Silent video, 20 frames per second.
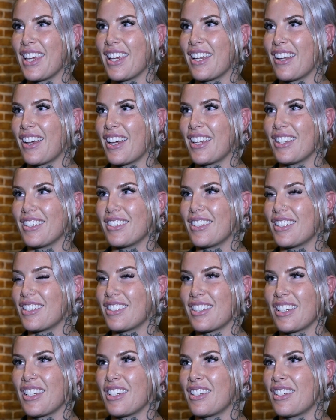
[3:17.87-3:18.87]
and
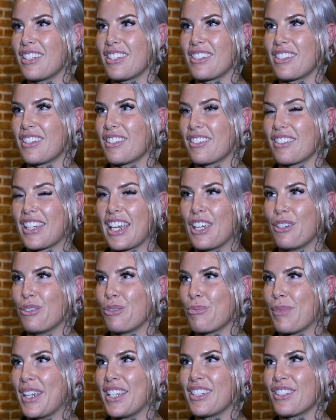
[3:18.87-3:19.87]
it just killed me.